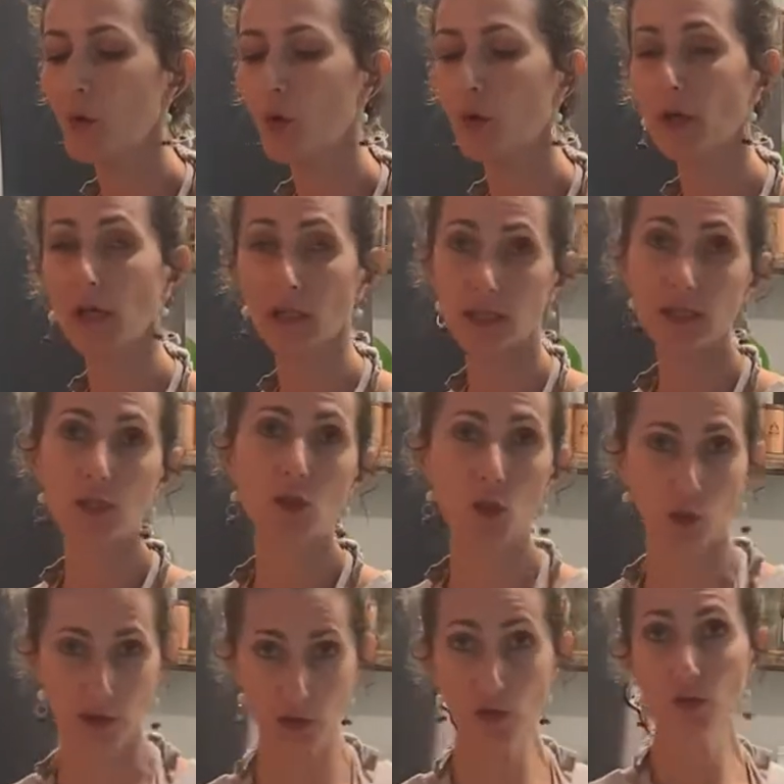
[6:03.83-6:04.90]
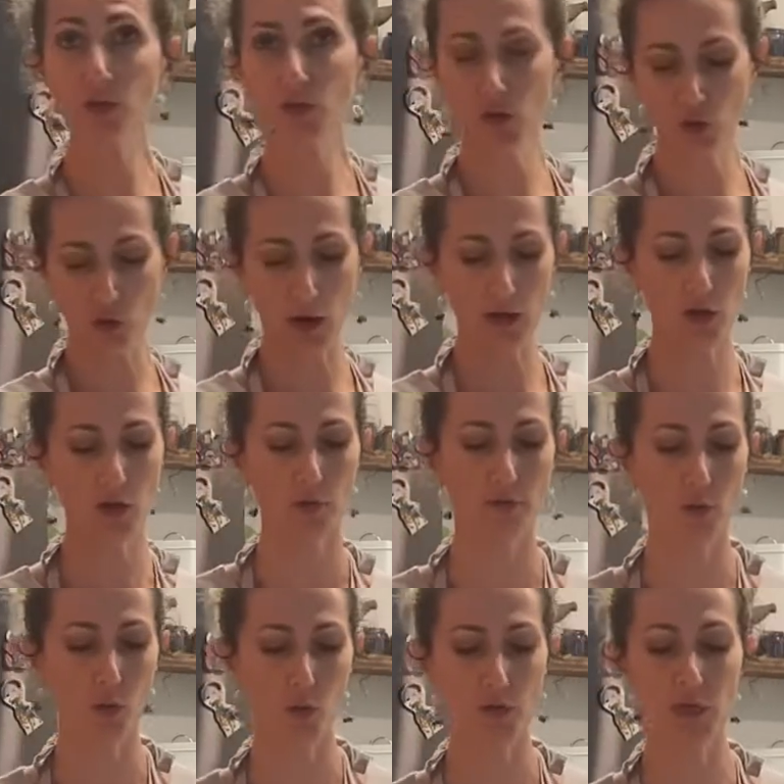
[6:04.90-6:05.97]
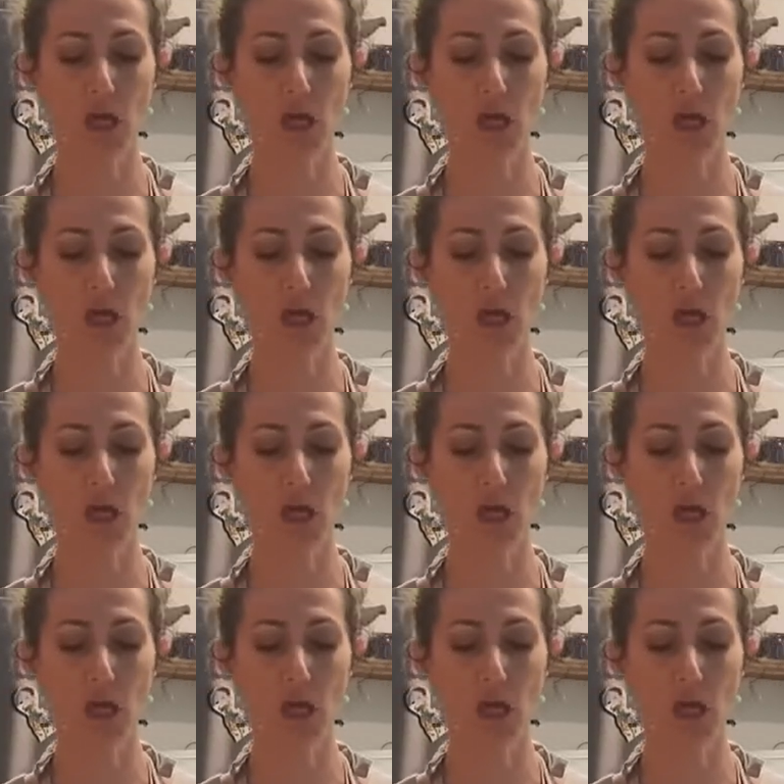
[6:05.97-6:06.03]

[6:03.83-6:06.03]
it's going to stretch, of course,